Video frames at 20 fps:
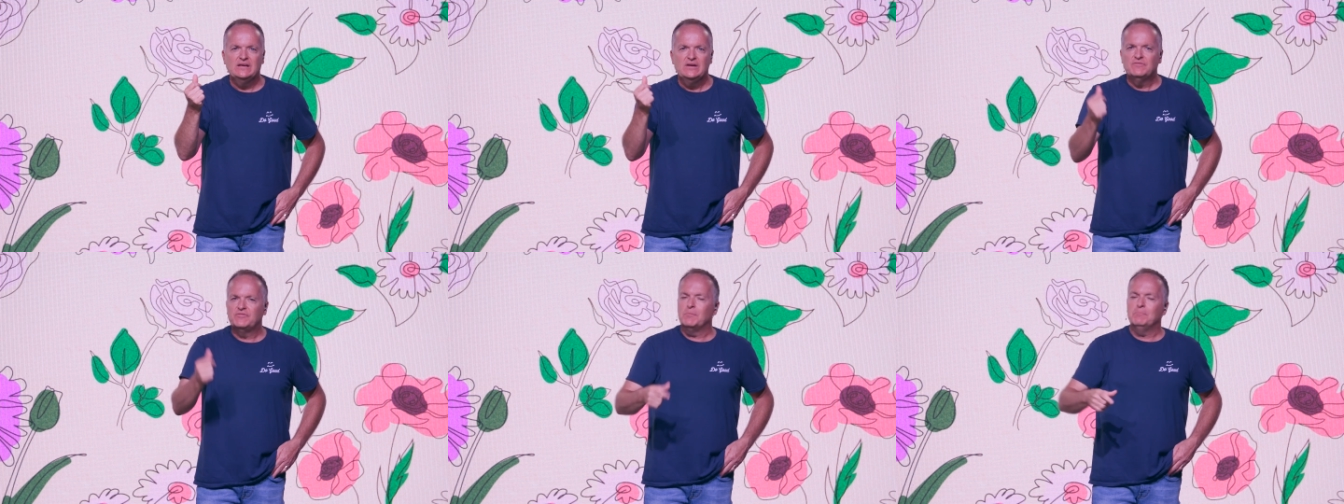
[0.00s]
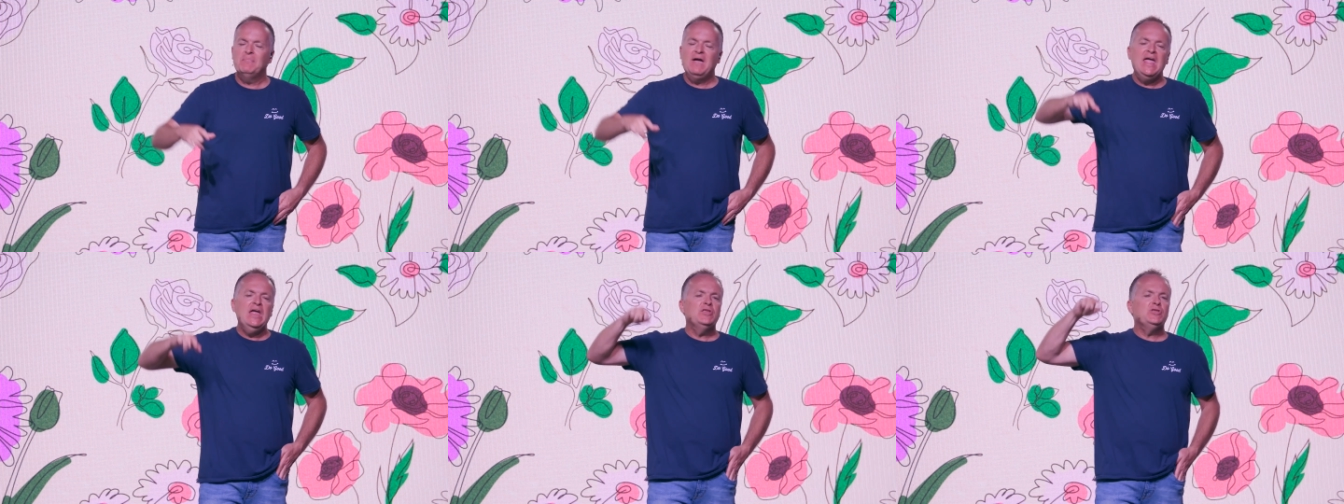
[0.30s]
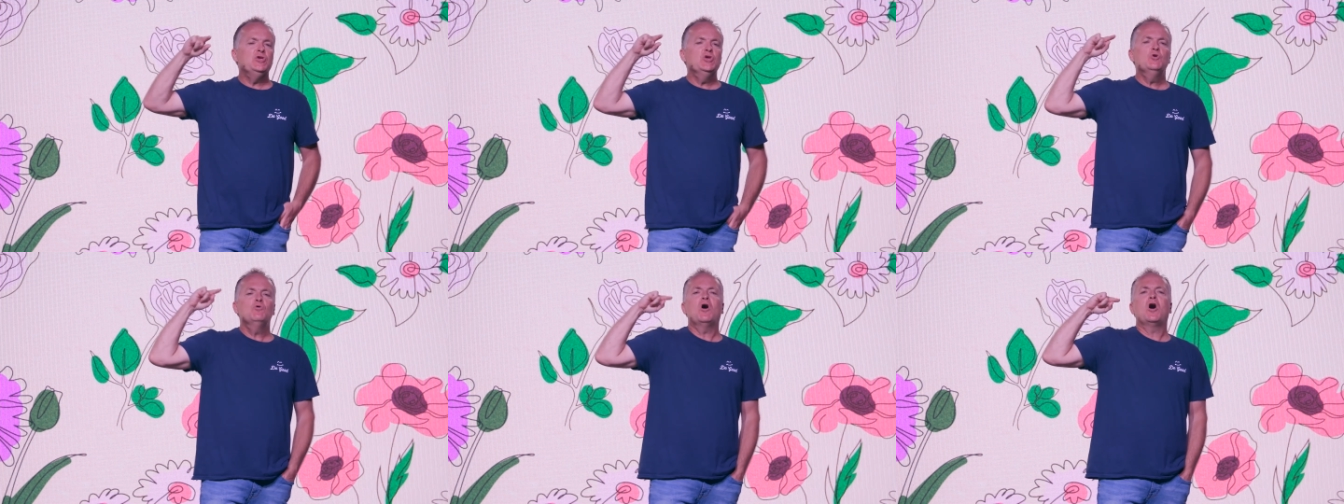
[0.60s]
From man,
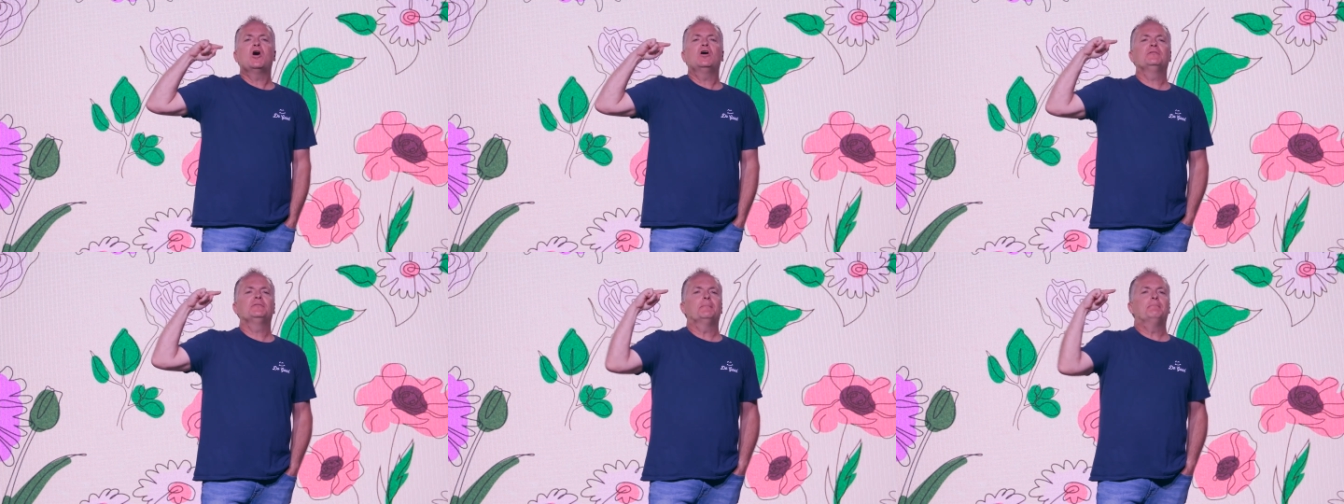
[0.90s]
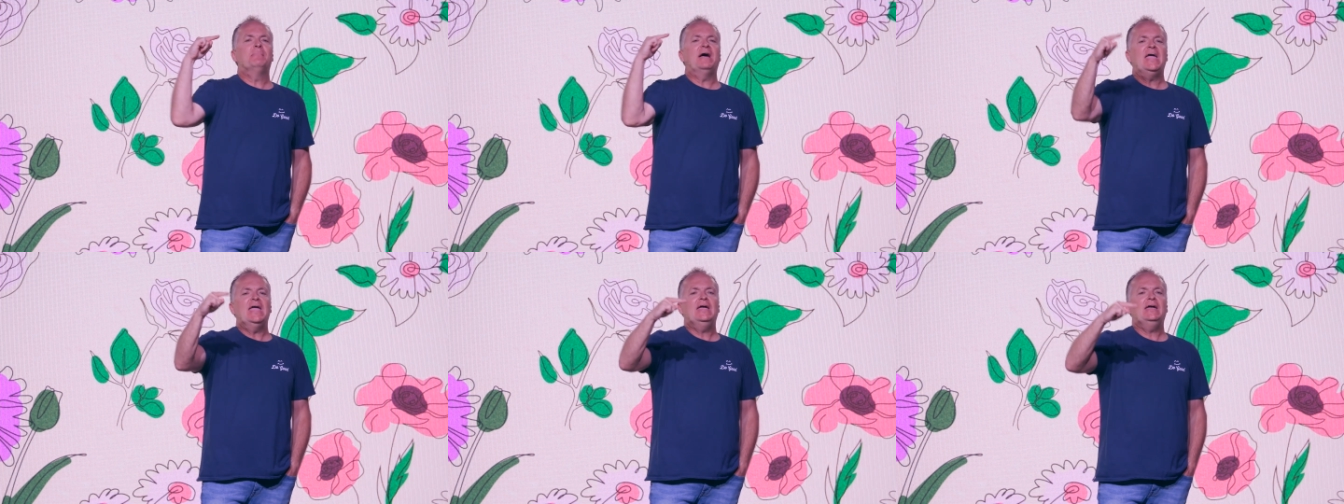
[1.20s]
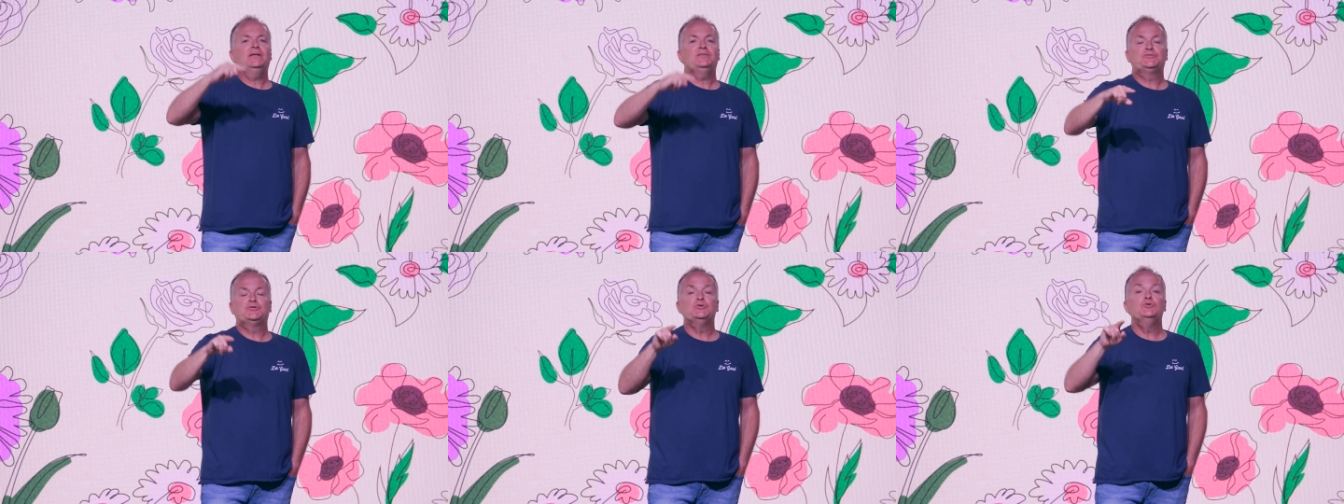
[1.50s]
you are the
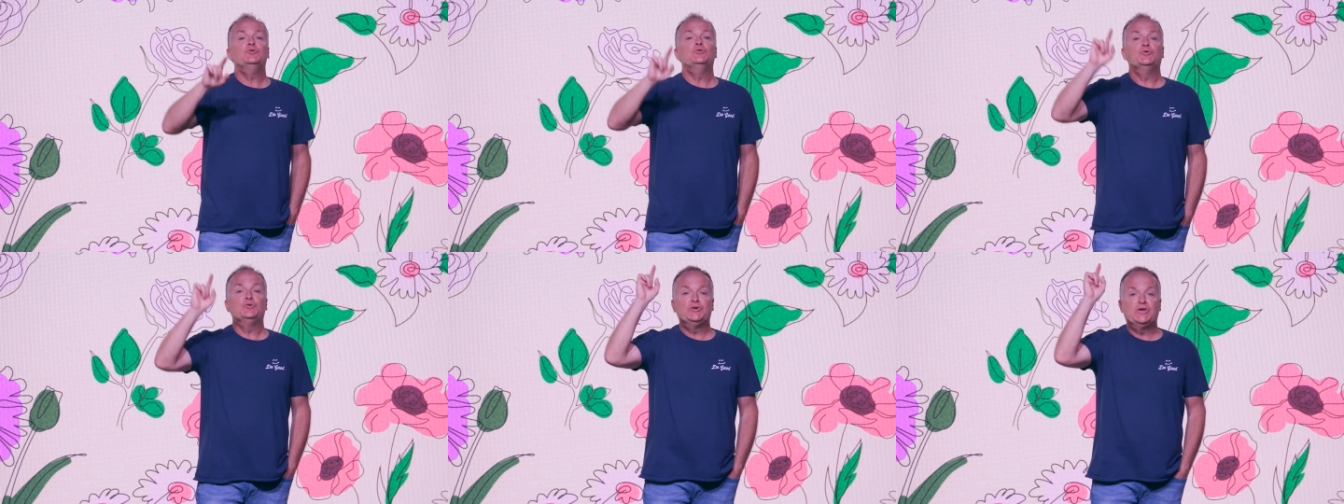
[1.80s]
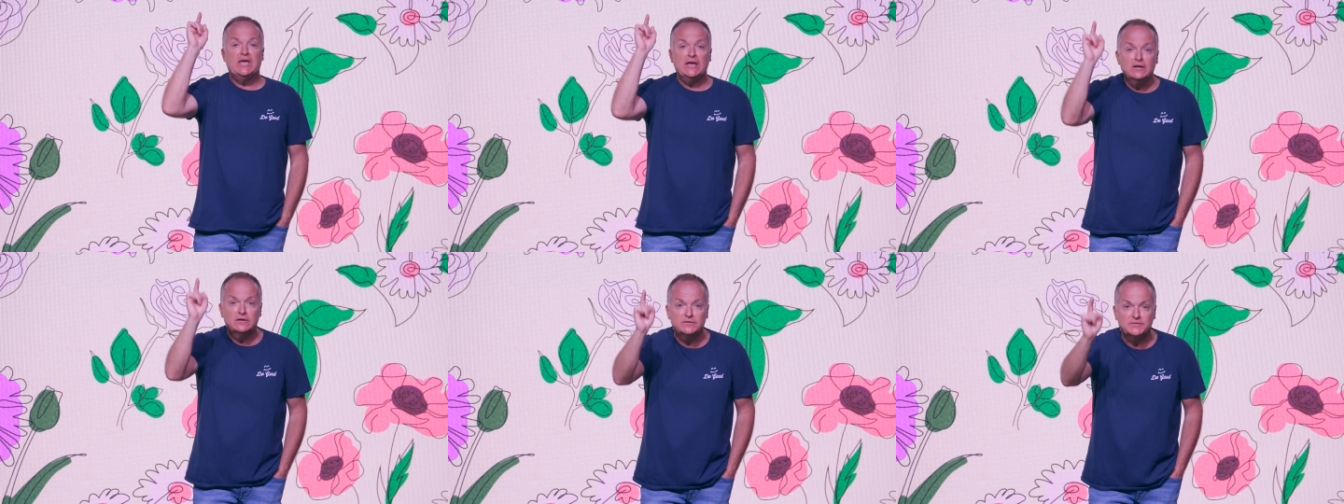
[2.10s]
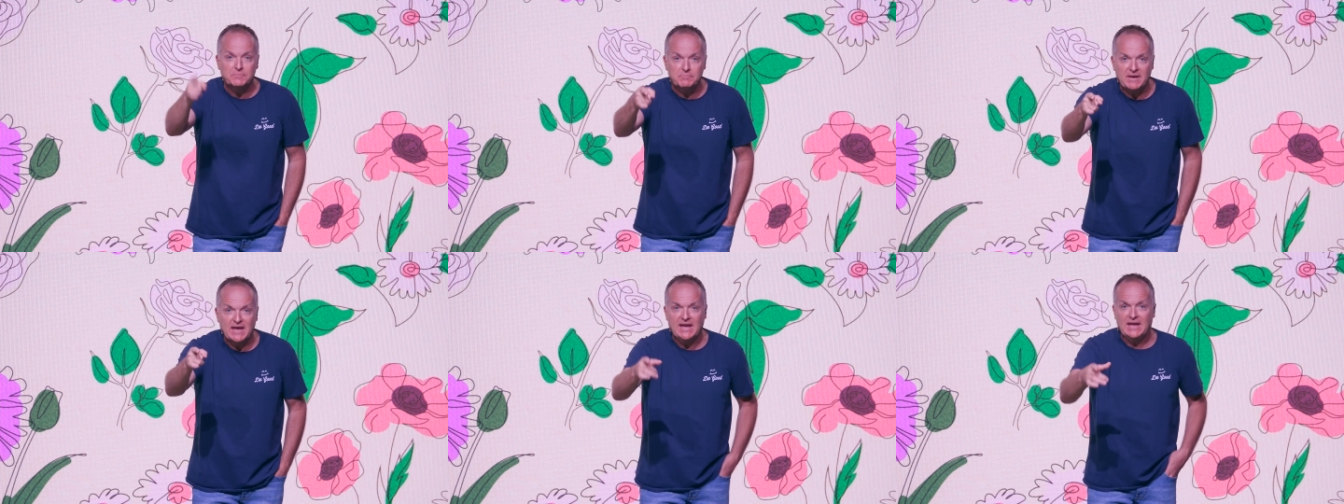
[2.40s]
man to kill
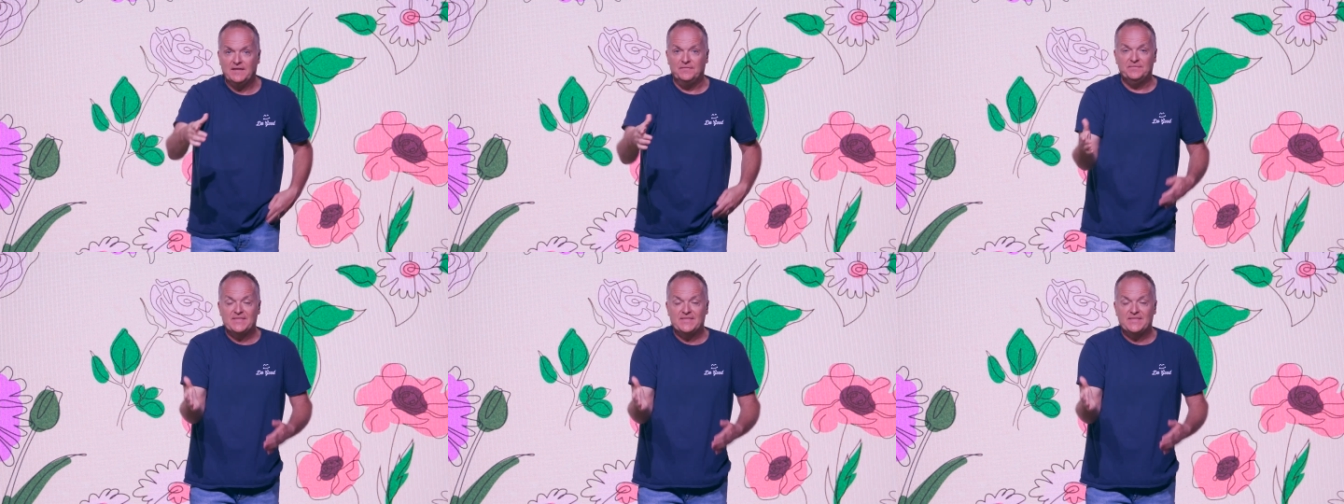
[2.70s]
the man.